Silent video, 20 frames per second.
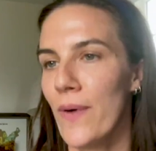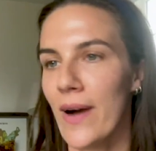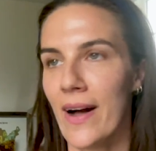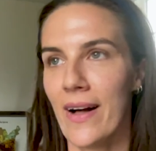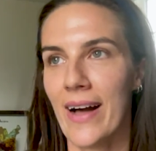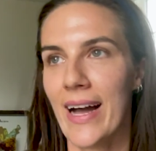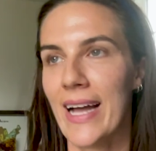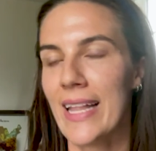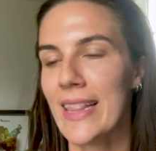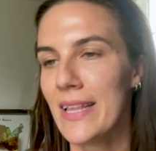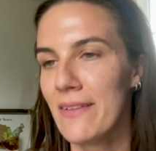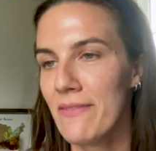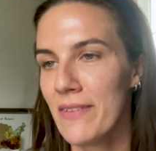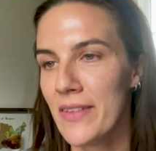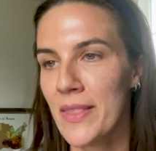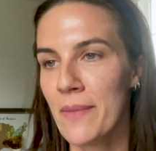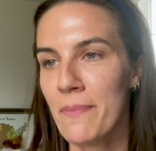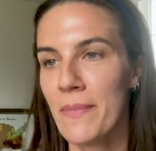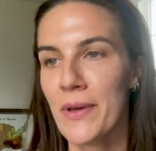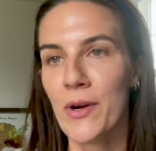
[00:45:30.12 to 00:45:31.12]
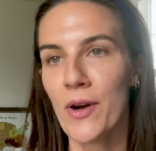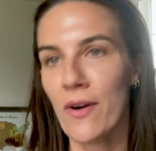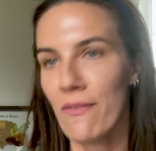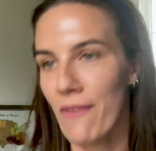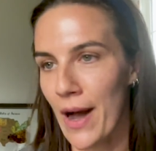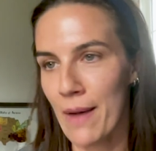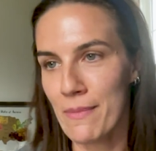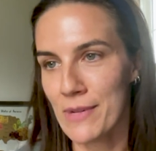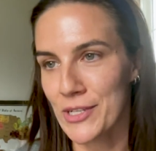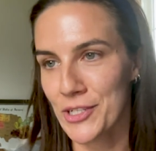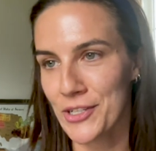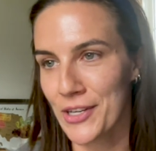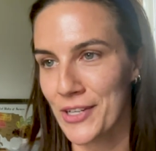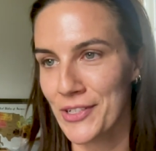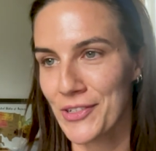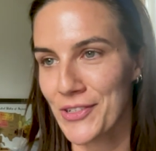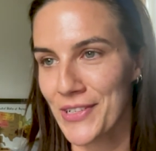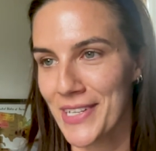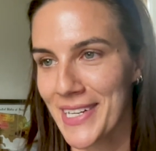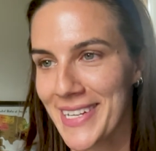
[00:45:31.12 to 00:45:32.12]
Well, I live in the middle of Amish
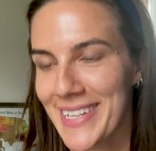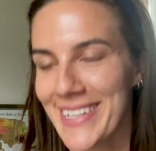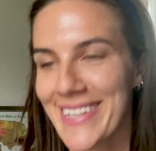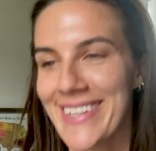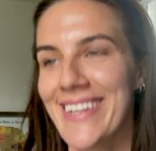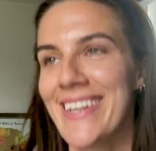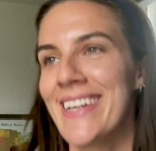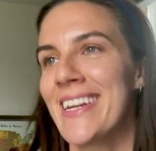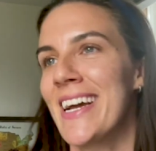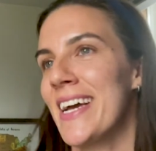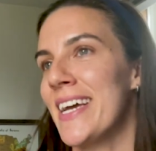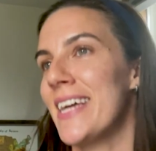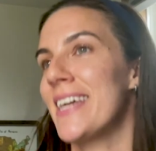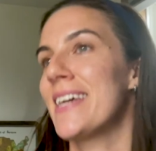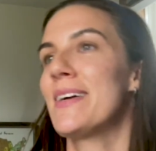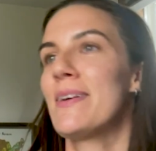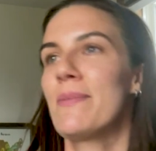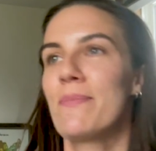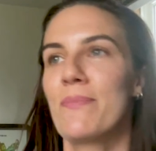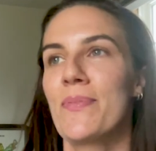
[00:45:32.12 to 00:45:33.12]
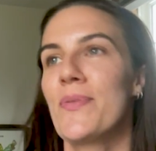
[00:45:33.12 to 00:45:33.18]
country and I